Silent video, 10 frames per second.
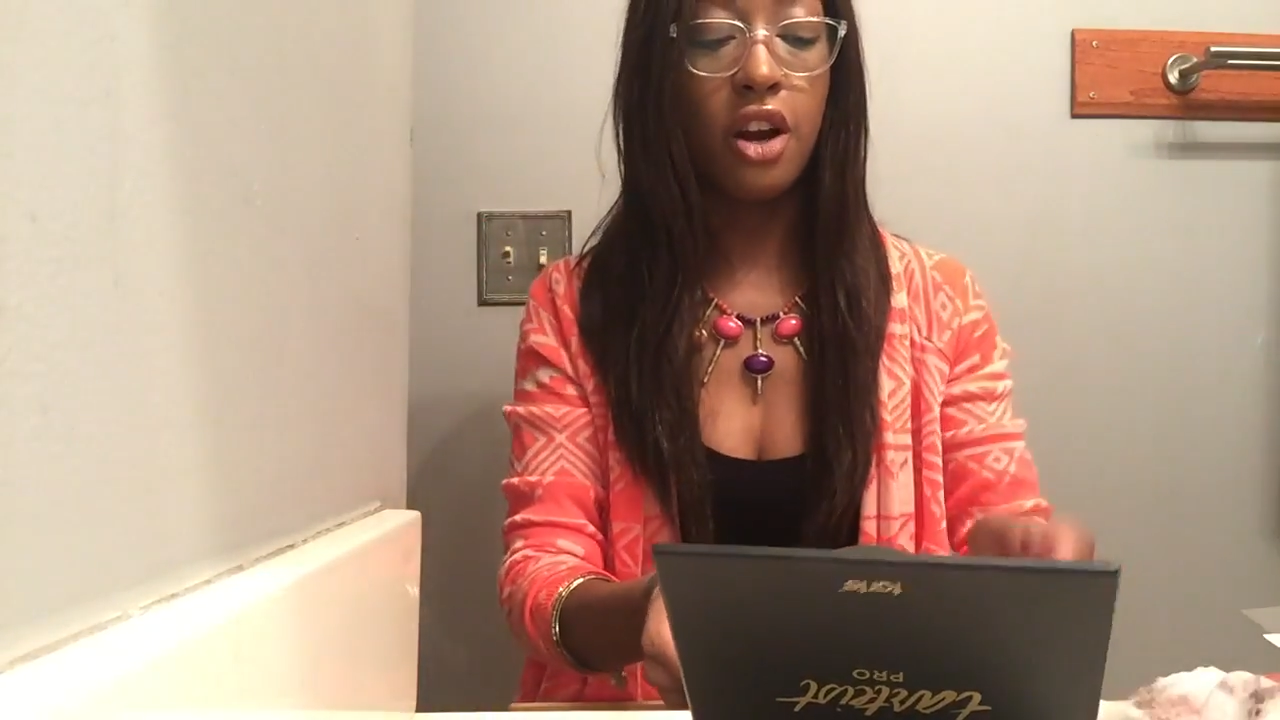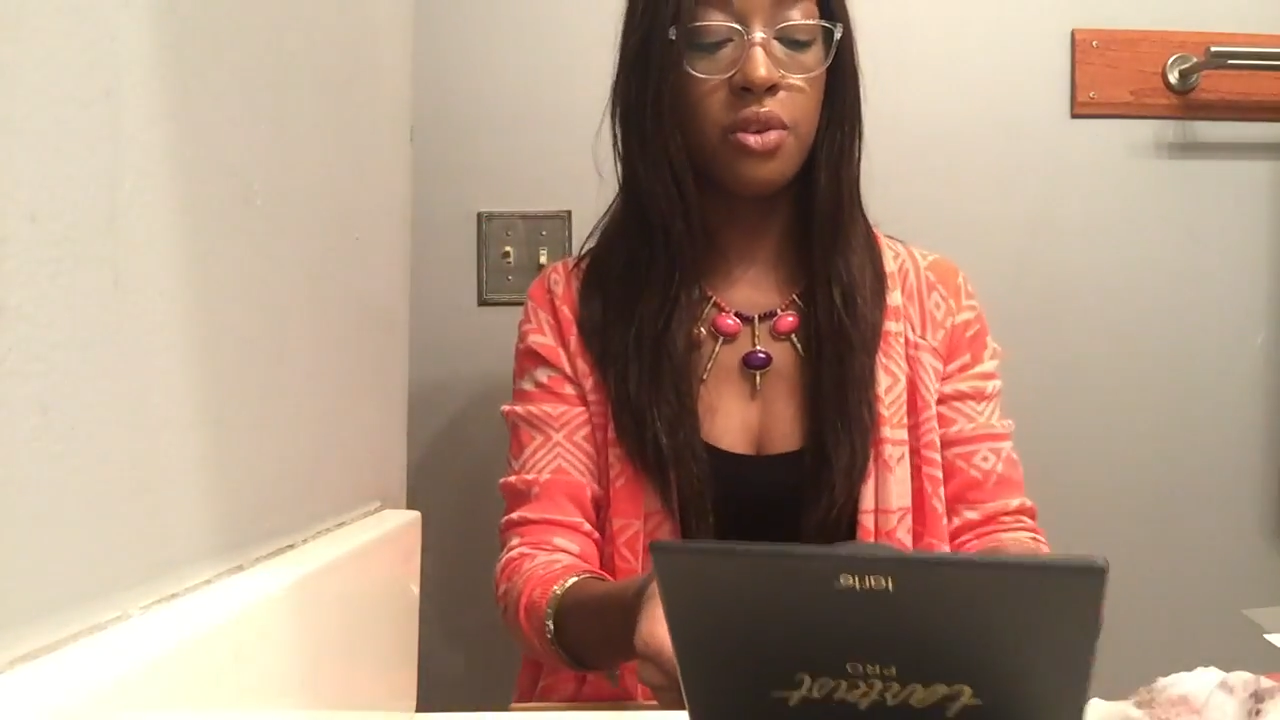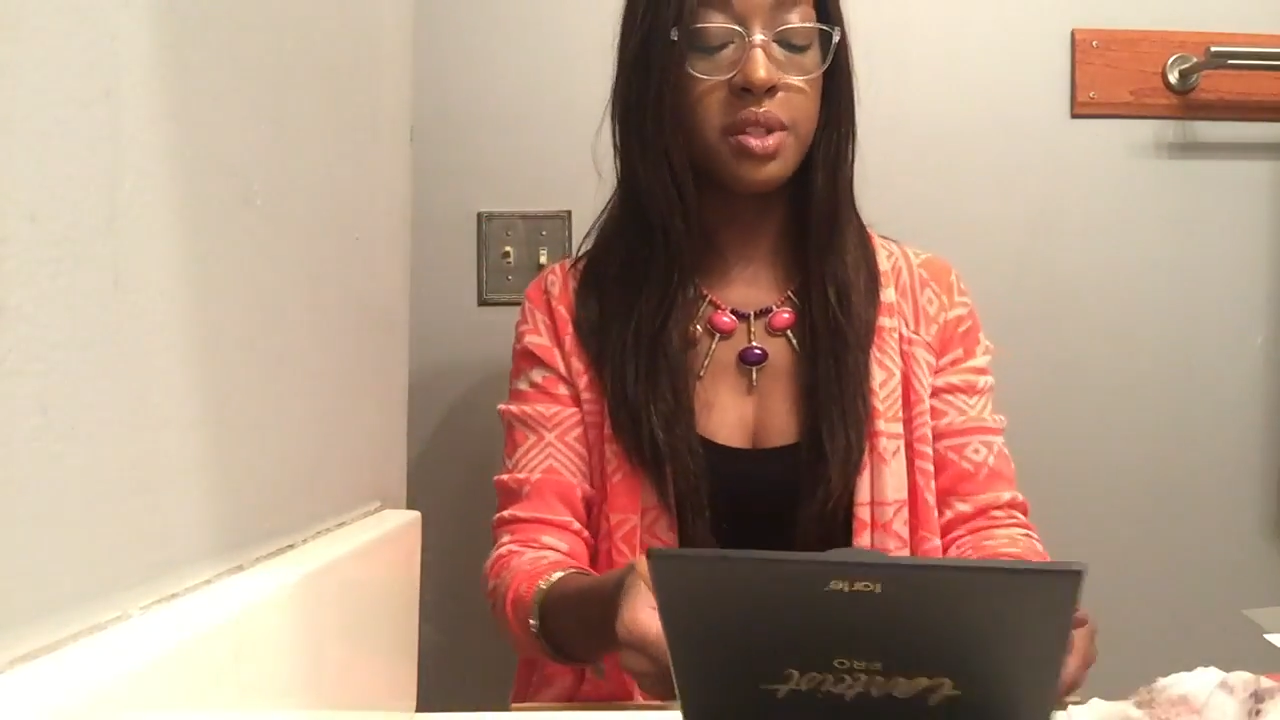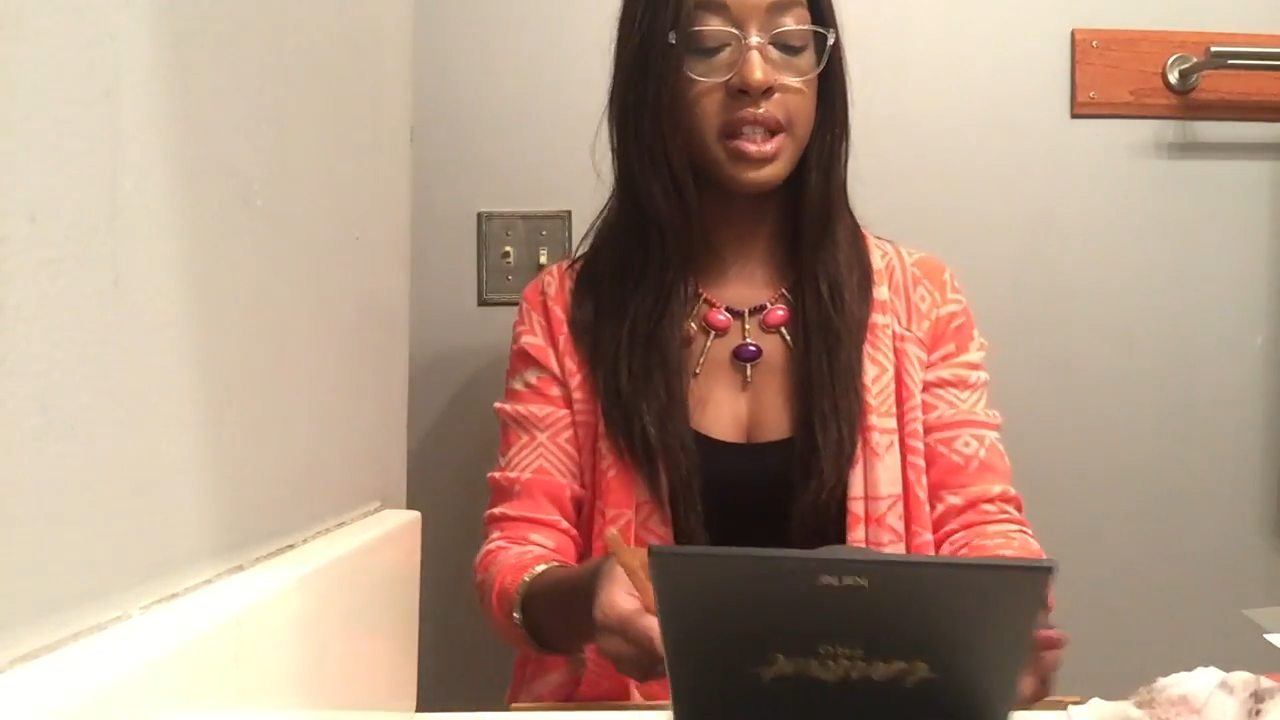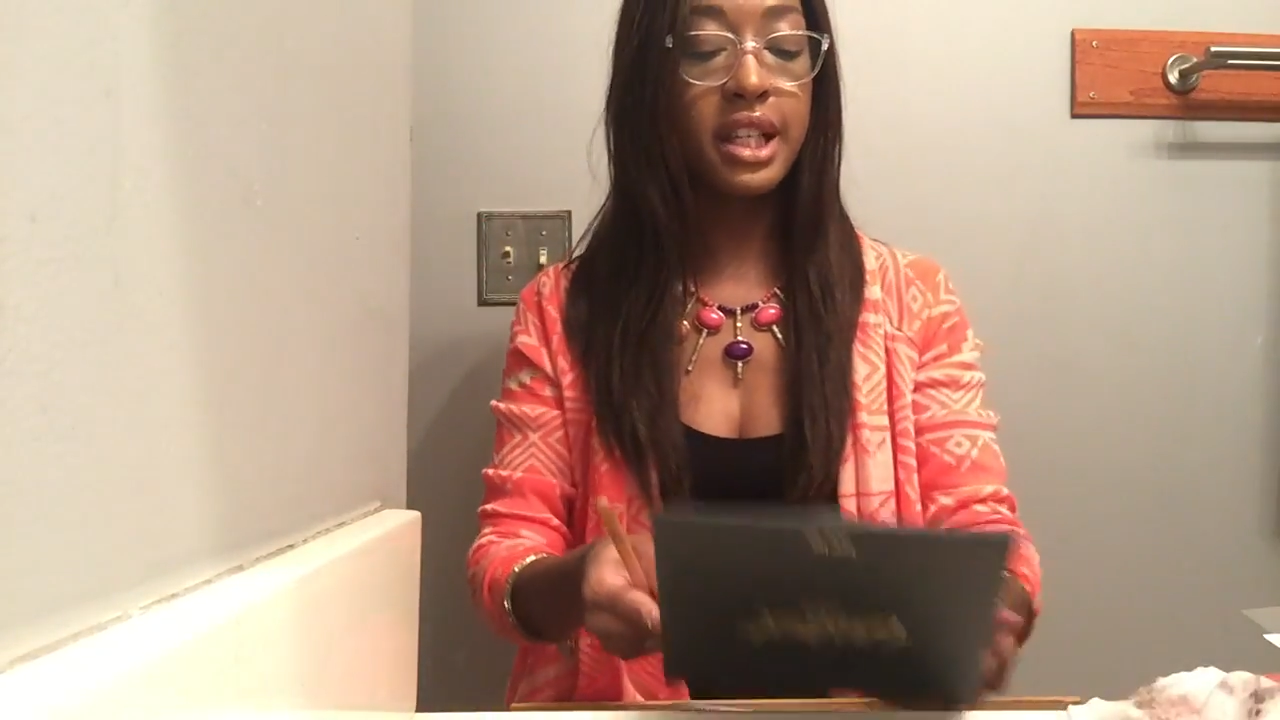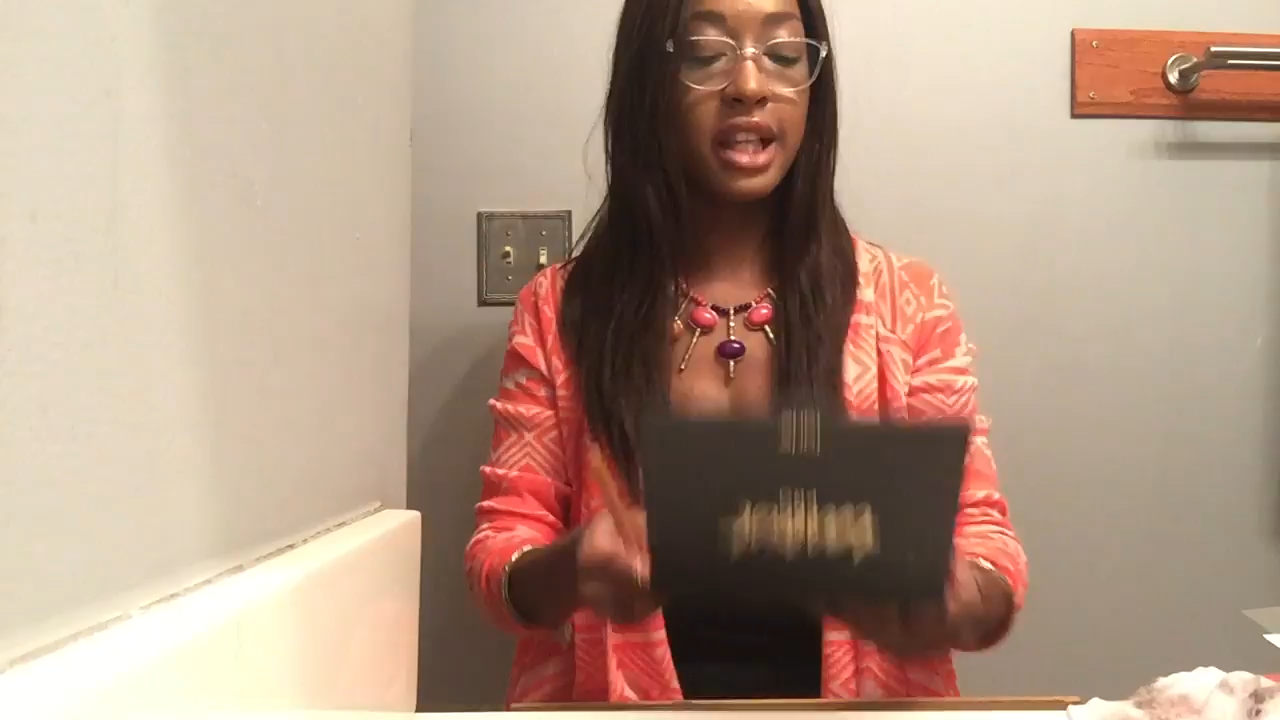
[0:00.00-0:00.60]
OCD